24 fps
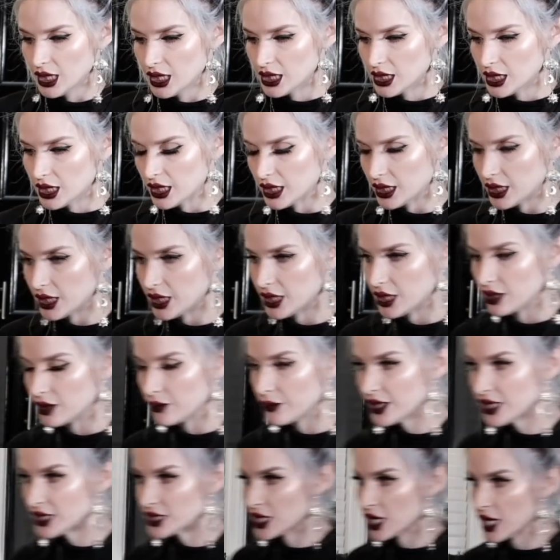And then in the
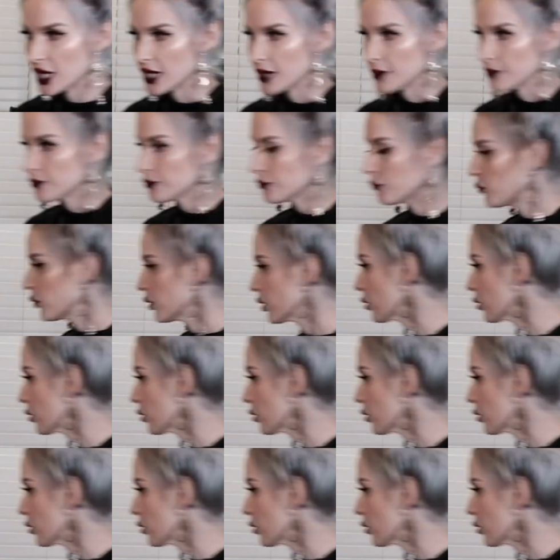meantime, we're